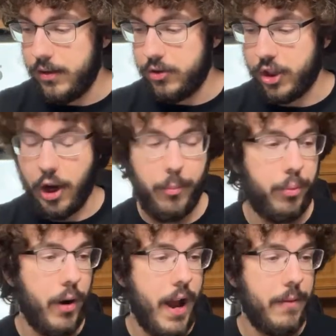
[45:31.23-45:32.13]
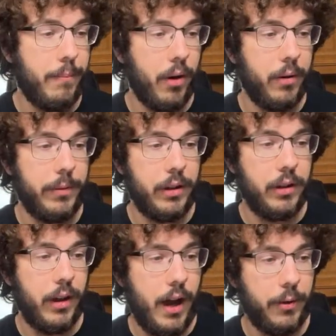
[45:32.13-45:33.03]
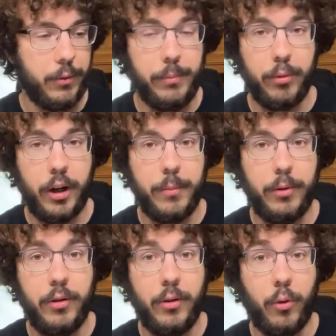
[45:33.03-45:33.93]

check out Brad Barber on Rebrickable,